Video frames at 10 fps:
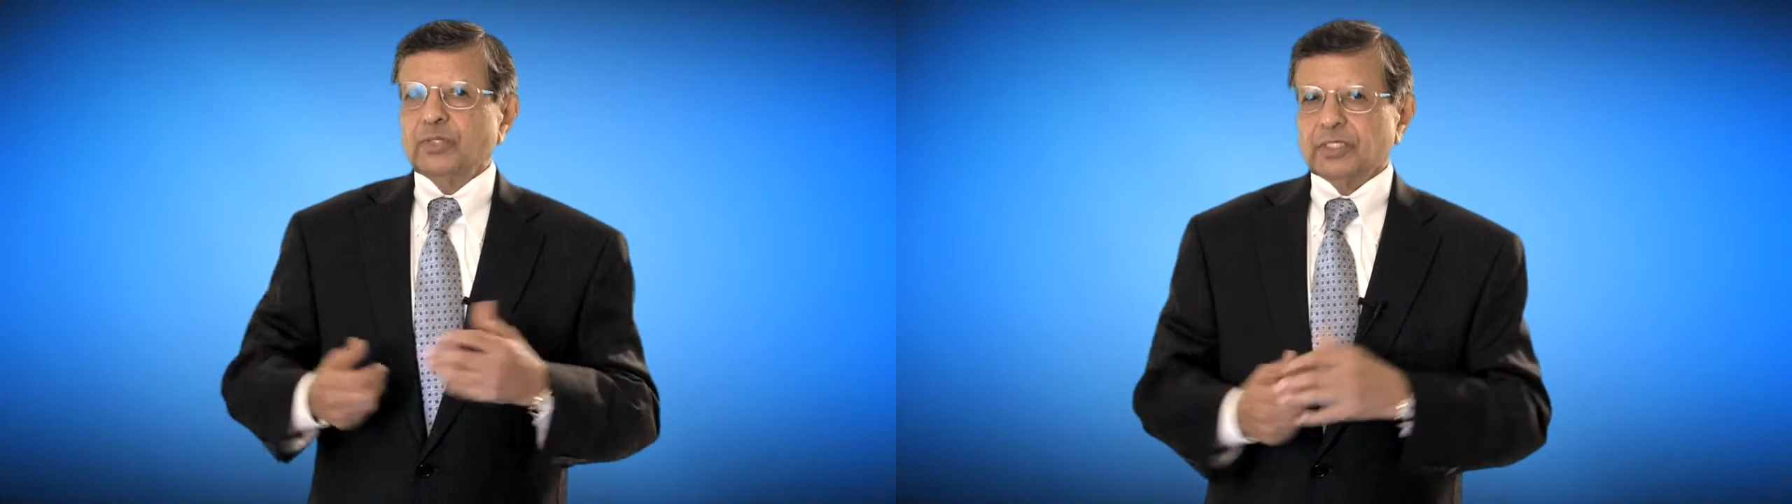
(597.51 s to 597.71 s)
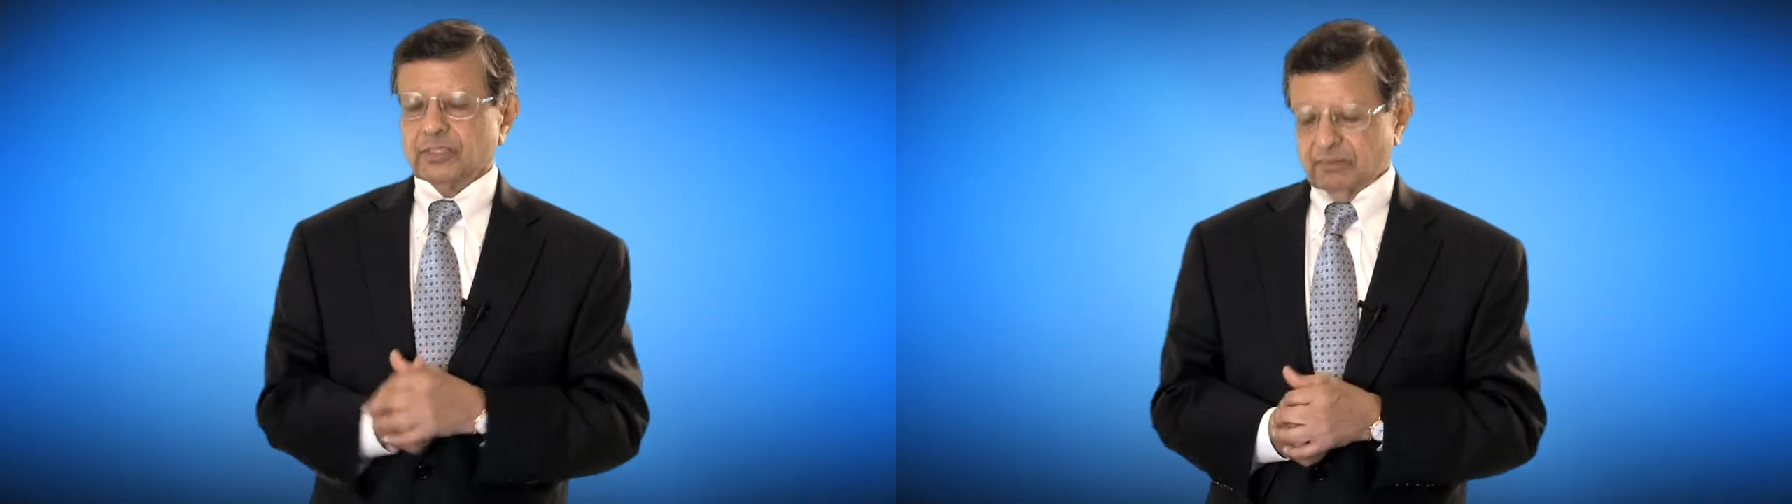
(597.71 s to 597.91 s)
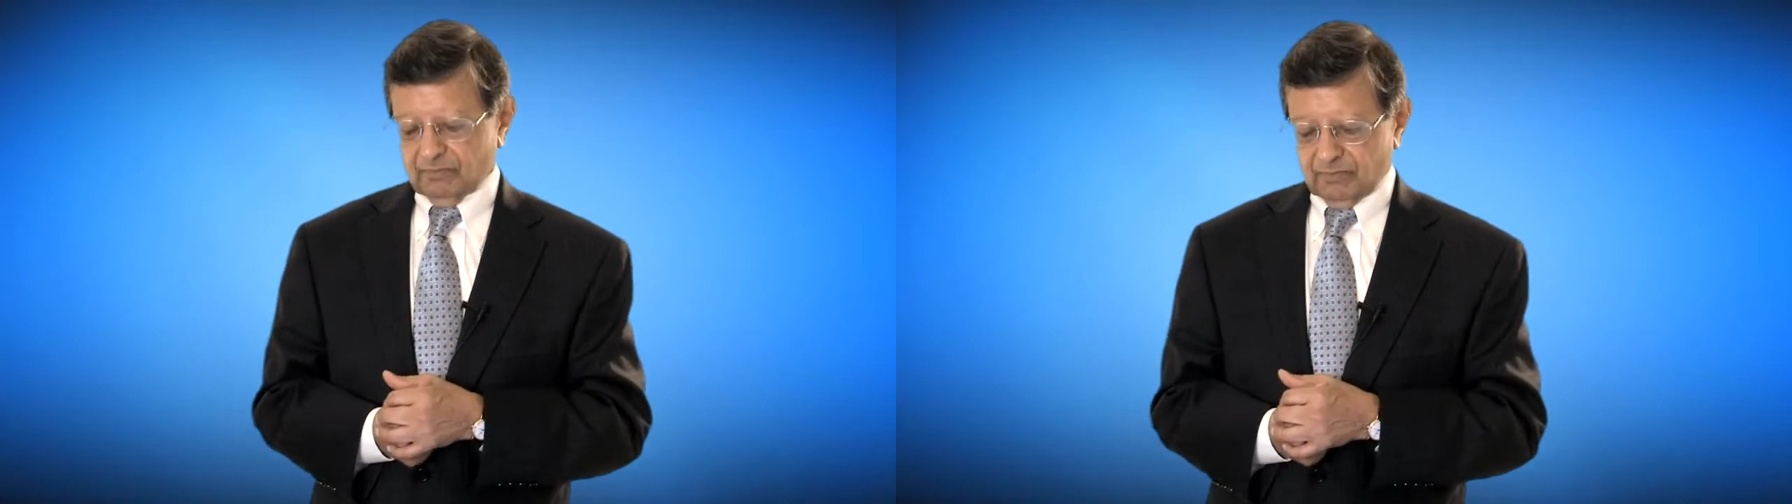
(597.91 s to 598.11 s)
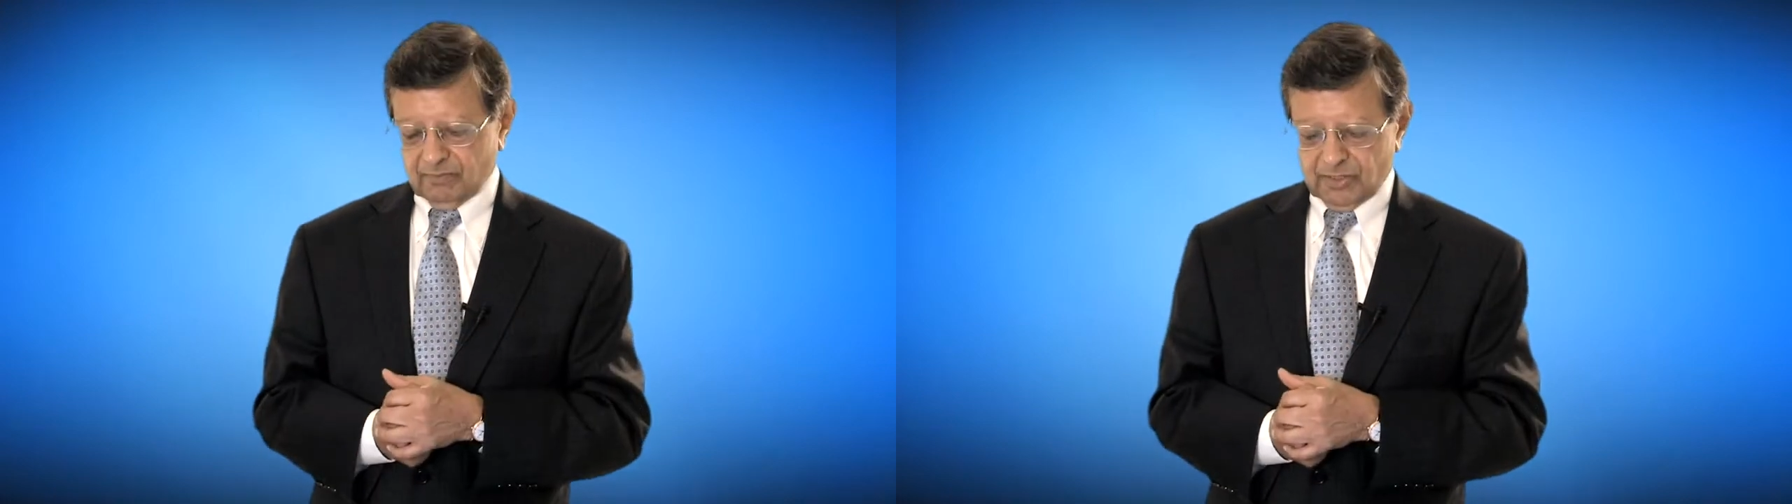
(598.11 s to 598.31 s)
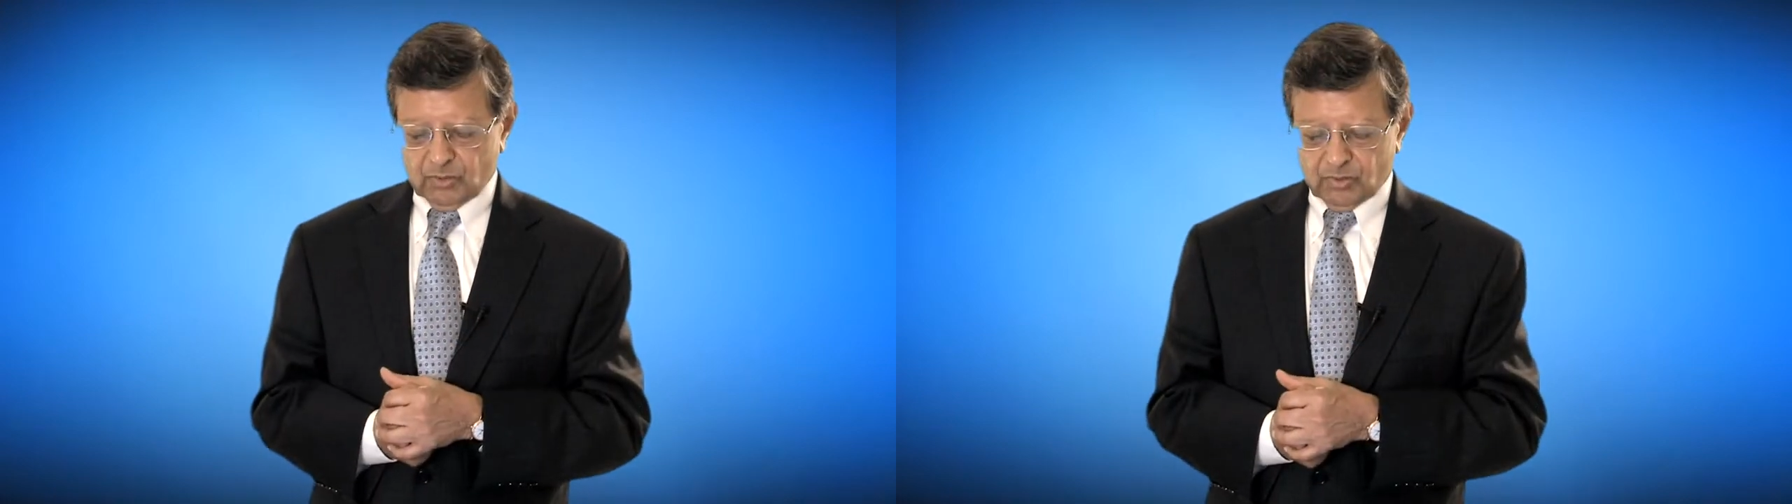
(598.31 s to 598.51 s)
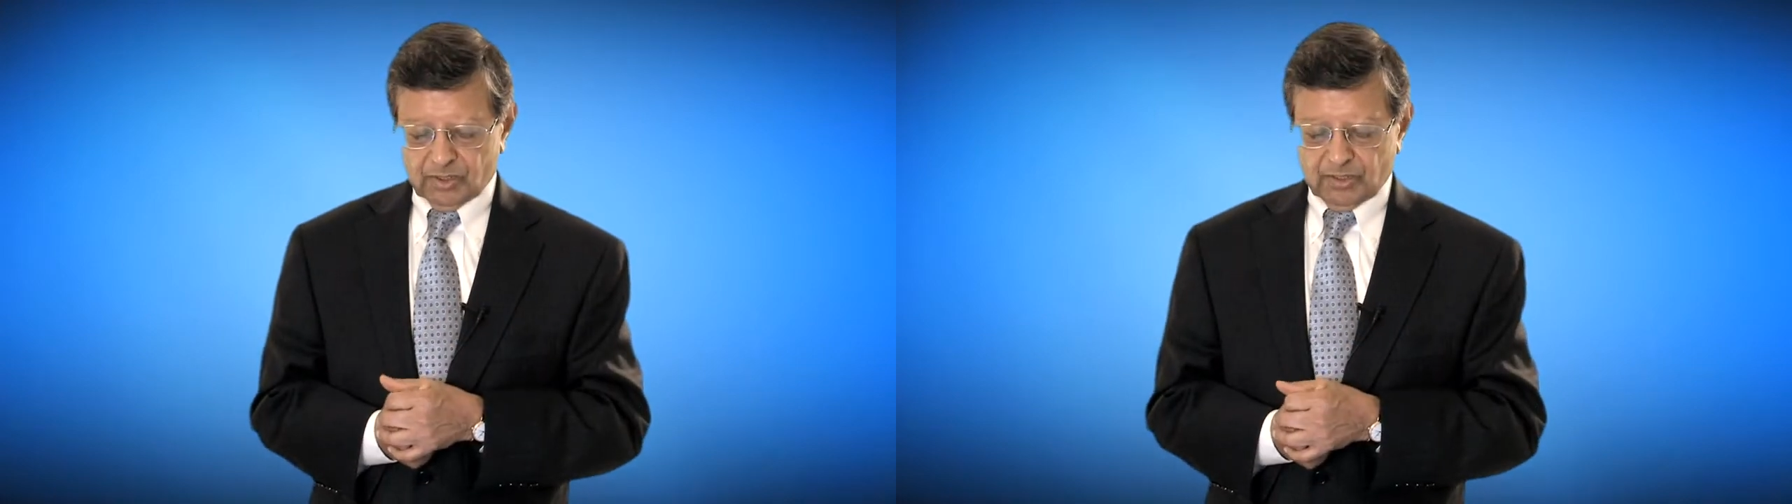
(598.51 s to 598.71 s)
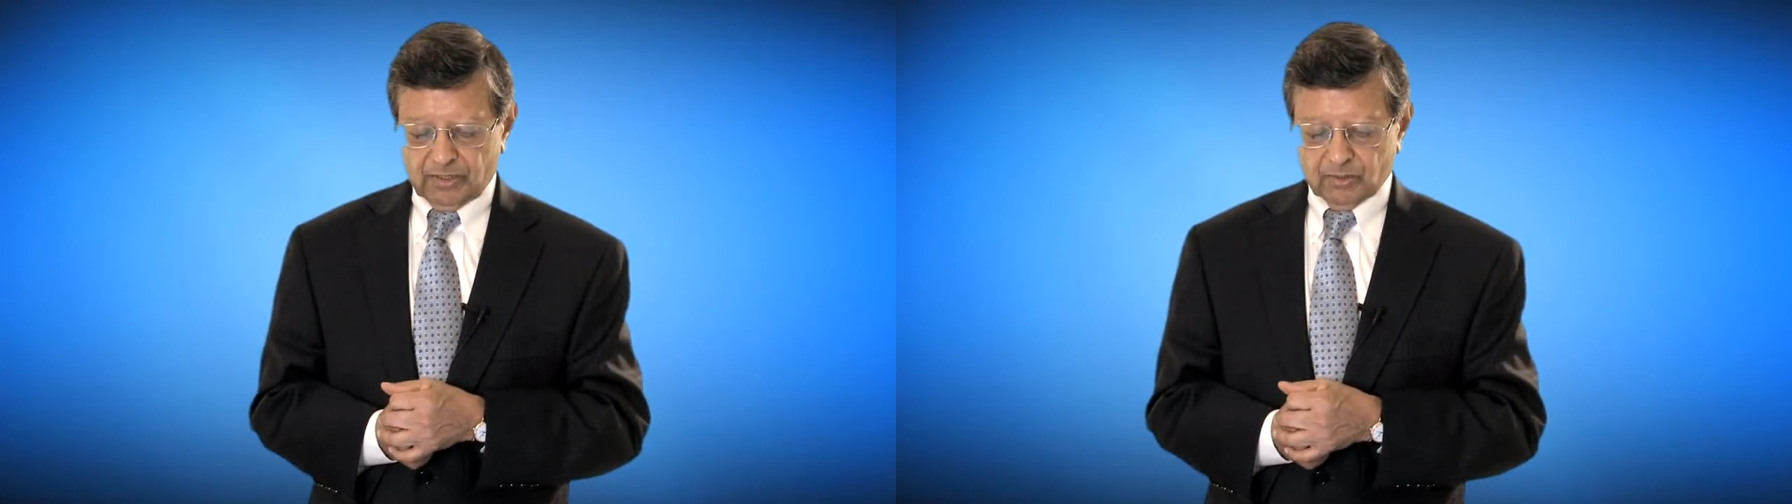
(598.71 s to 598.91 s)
it, interestingly.